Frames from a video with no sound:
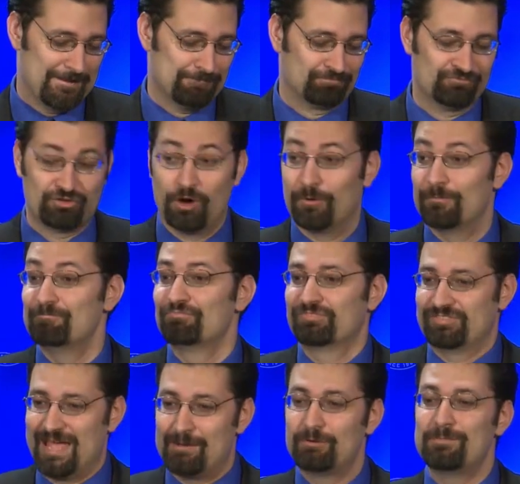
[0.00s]
So
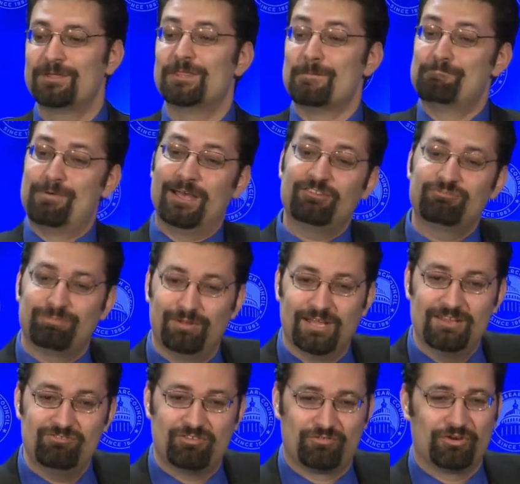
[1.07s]
that would be the best
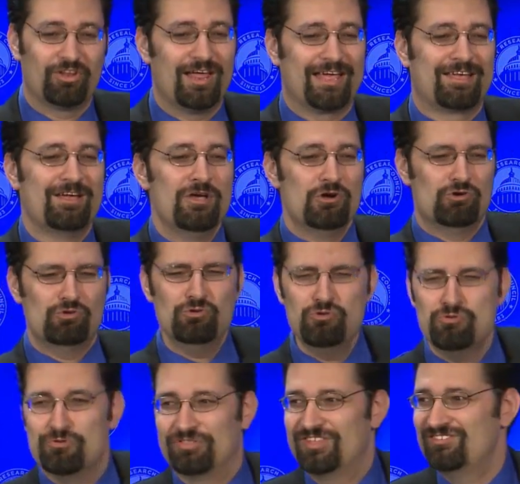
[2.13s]
place. If you're like,
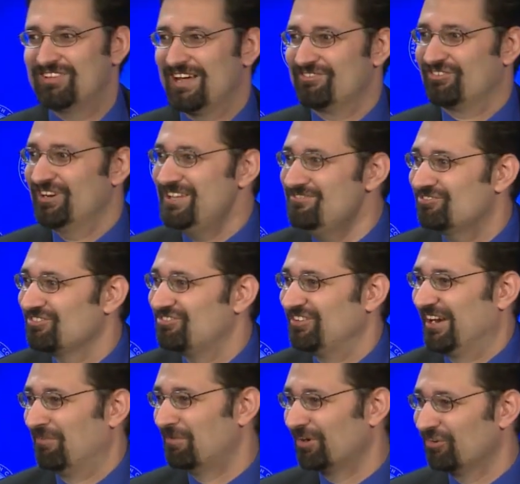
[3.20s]
ooh, these guys are interesting.
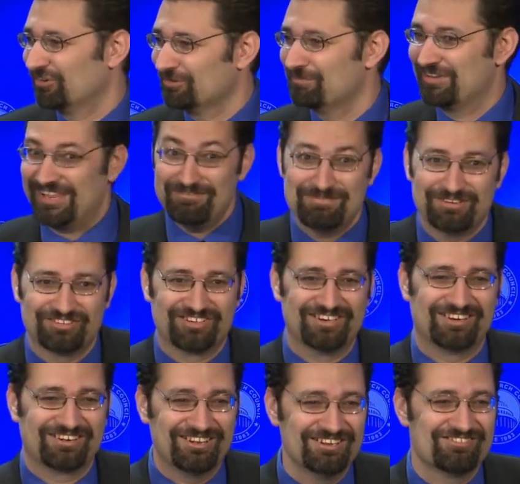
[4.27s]
I want to learn what they've been learning on
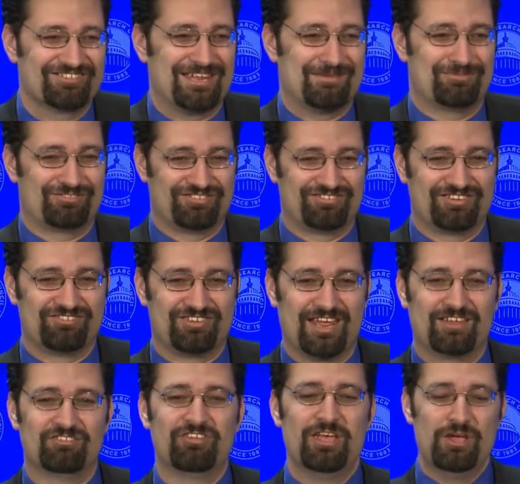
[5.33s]
college campuses these
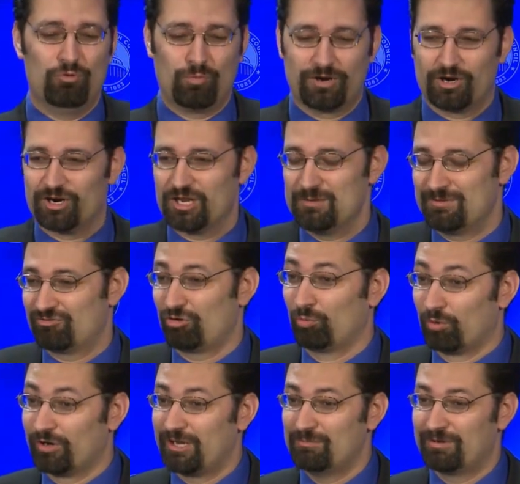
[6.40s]
days. What arguments are
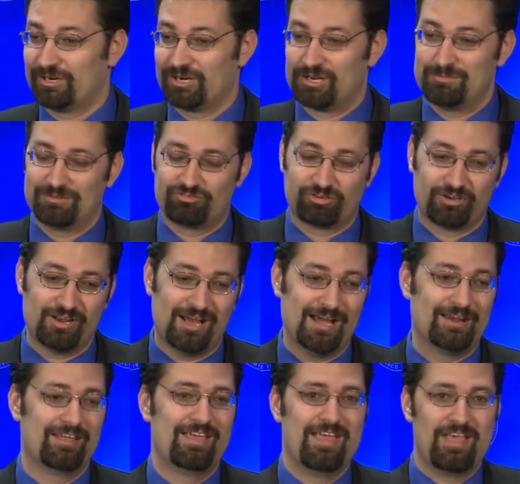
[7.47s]
working, what arguments are
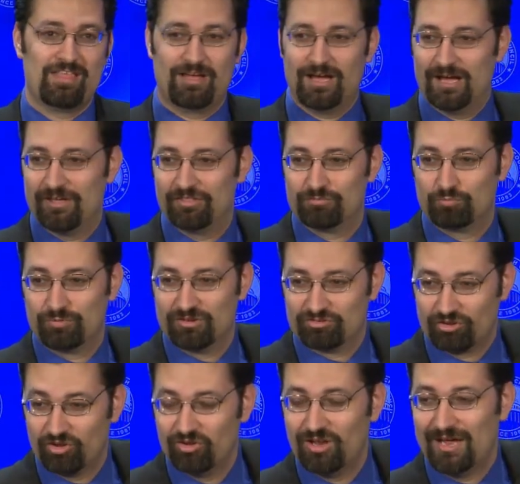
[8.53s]
not. There's a
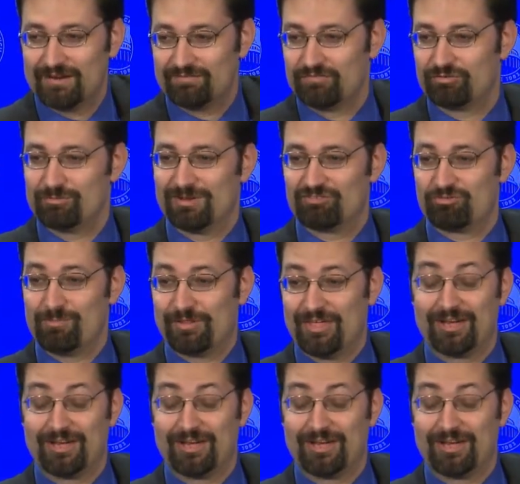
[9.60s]
lot of information about that,